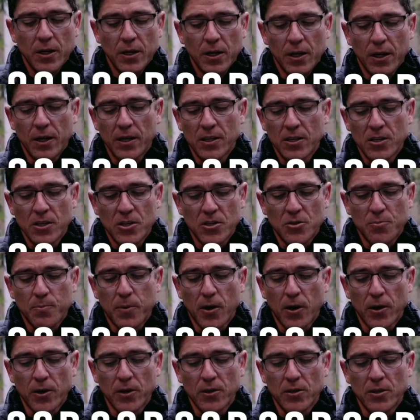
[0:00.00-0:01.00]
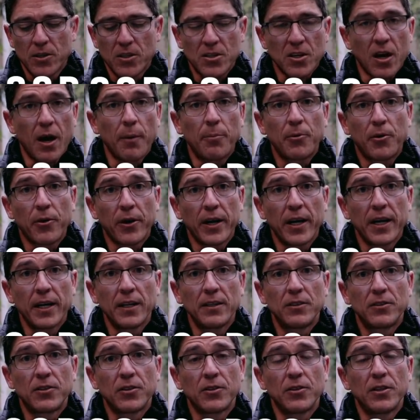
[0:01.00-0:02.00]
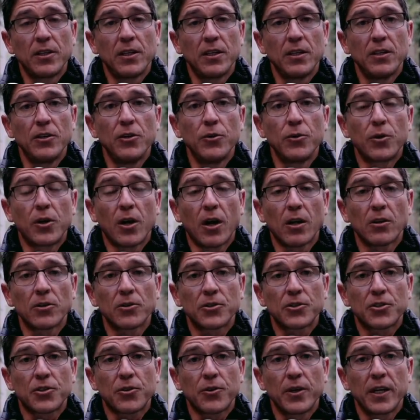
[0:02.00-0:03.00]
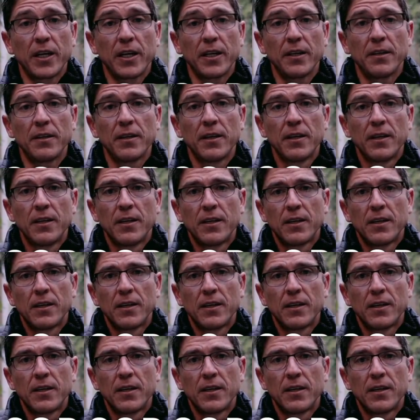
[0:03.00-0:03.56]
As part of this upgrade to the new color screen,